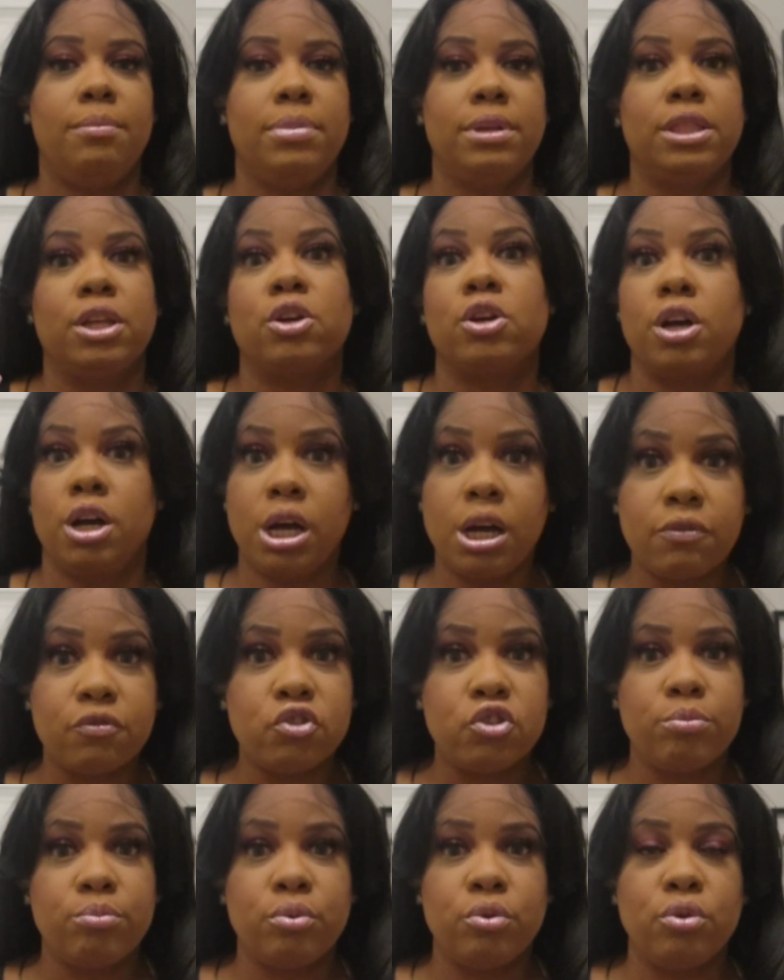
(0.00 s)

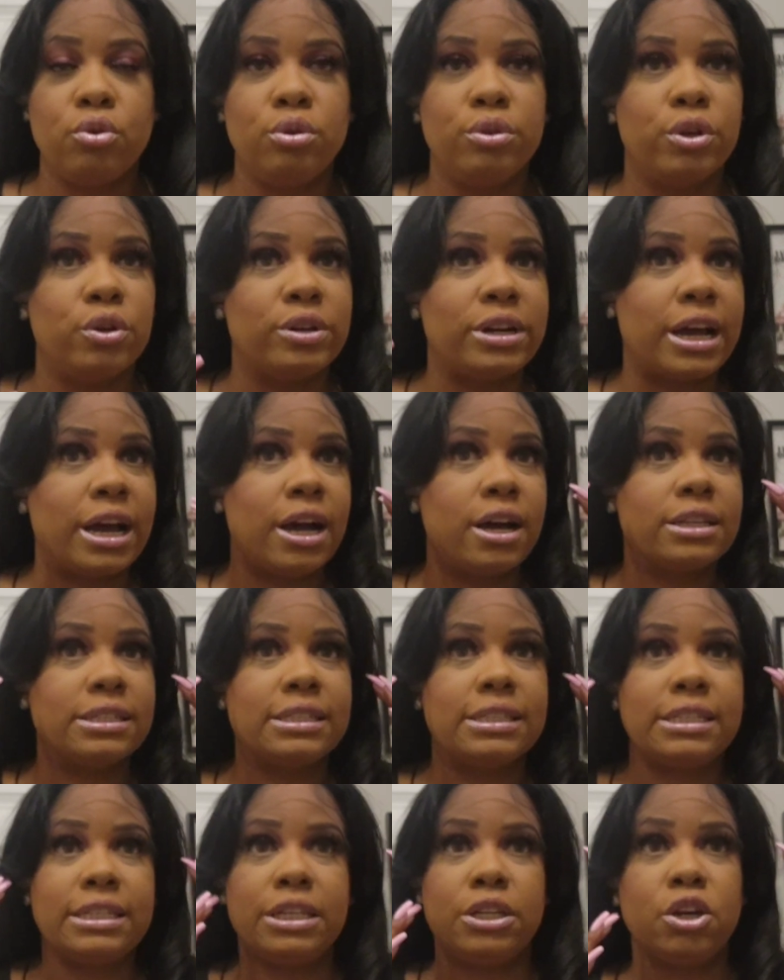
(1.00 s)
comfortable. They're not
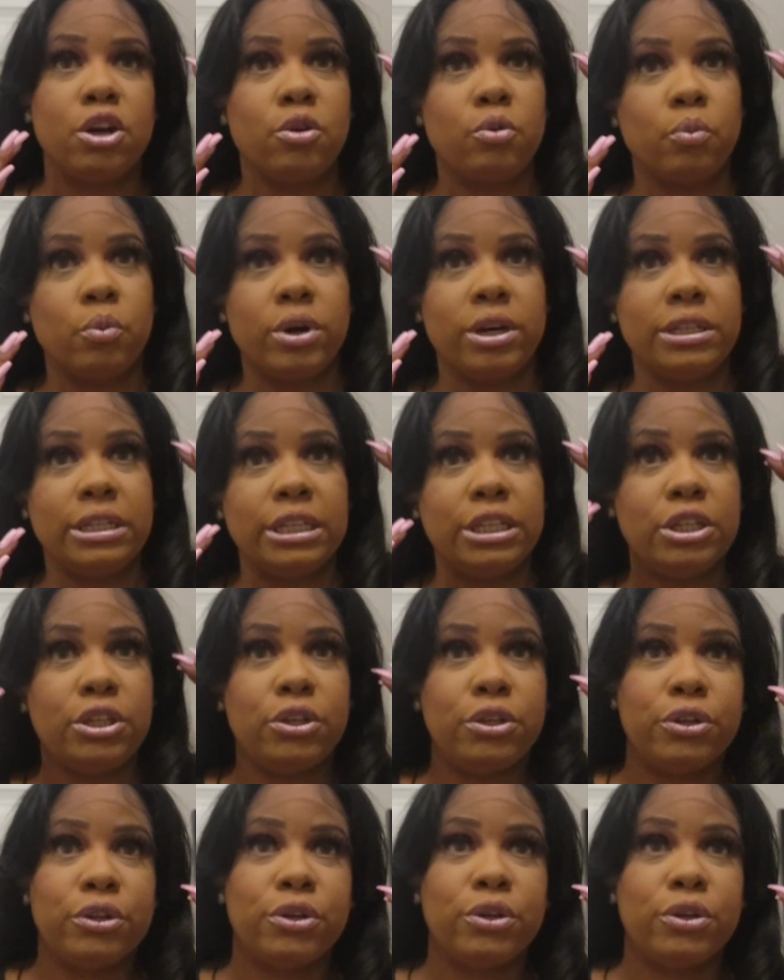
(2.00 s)
sitting on one ear.